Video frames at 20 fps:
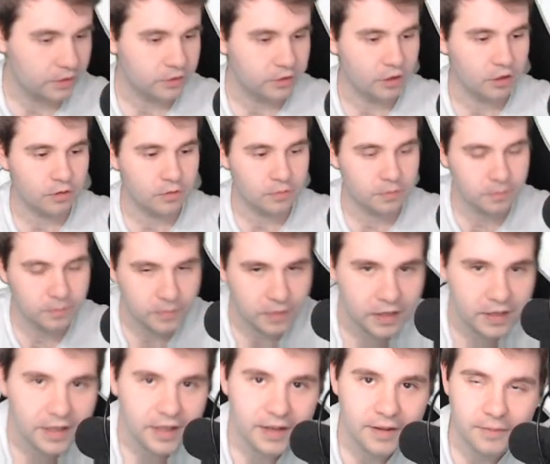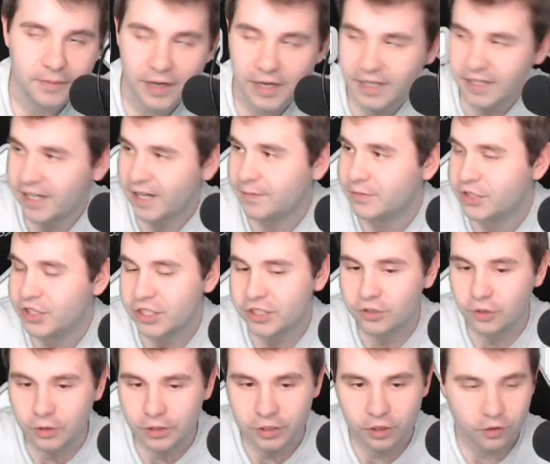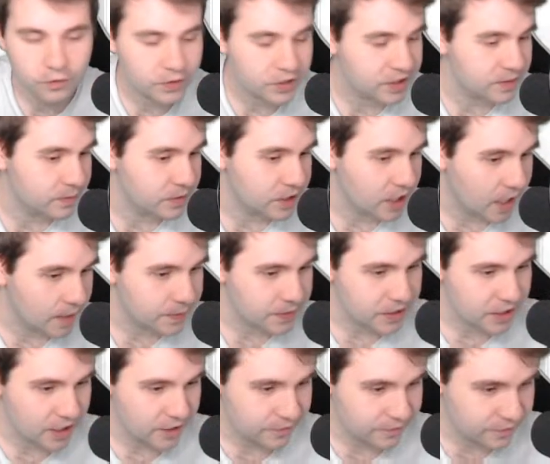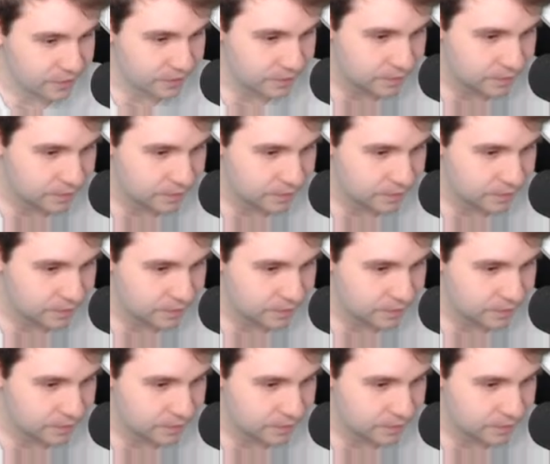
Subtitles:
Yo, Mike, I'm just going over some top stuff.